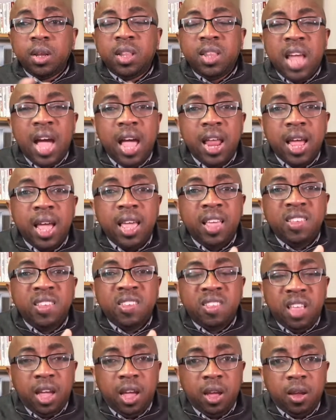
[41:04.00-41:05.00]
The data
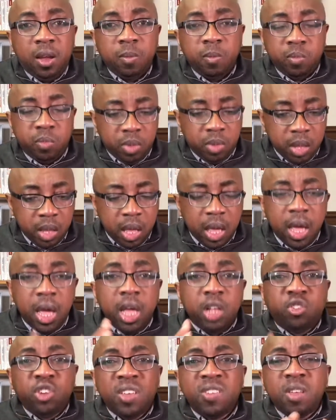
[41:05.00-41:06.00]
is there.
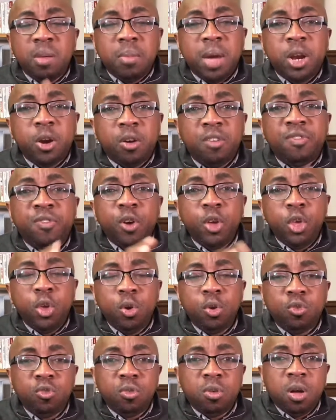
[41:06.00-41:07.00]
It's just a matter of for
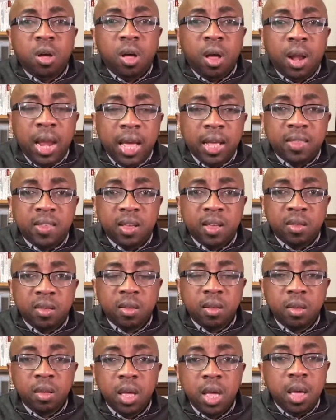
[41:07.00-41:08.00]
you to collect it.
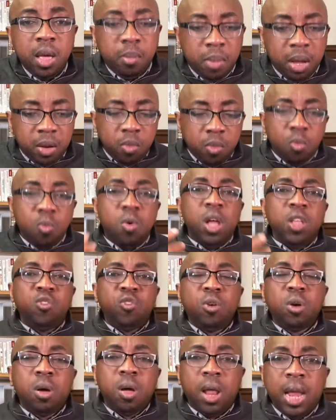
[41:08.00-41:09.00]
But
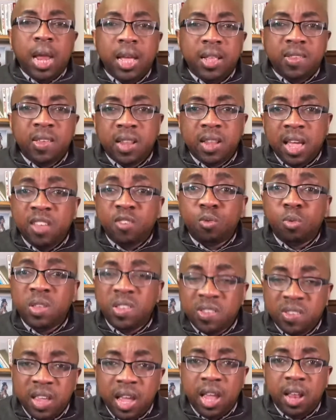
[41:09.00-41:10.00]
once you collect it, as we
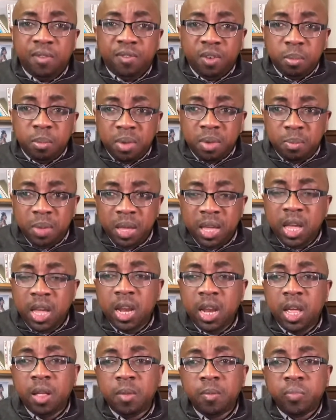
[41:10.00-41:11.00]
said from the
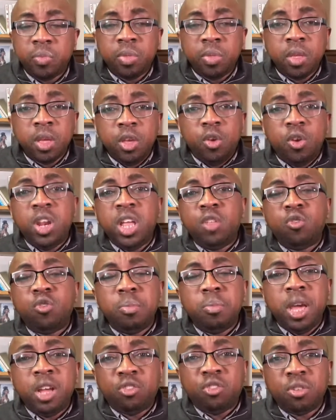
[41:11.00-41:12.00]
beginning, you need to
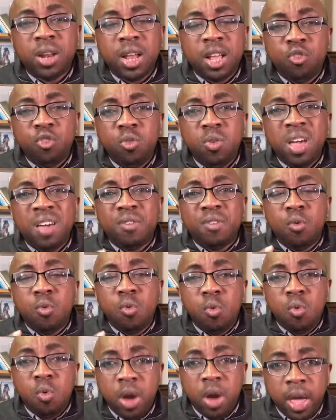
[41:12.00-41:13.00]
make sure that you have a
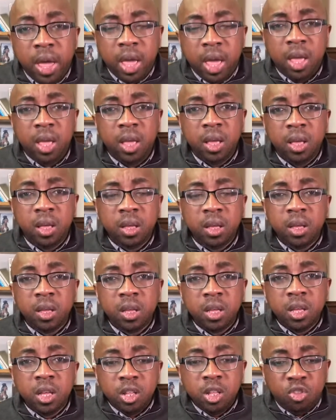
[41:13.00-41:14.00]
way
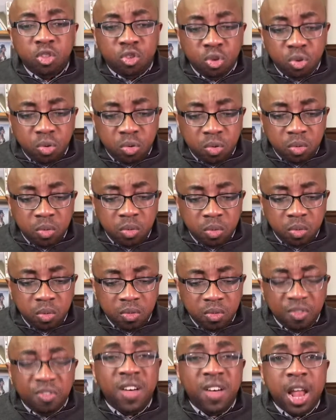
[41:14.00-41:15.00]
to
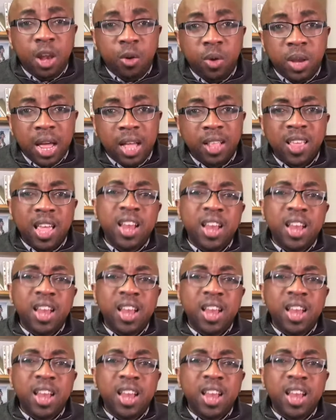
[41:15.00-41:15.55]
value that.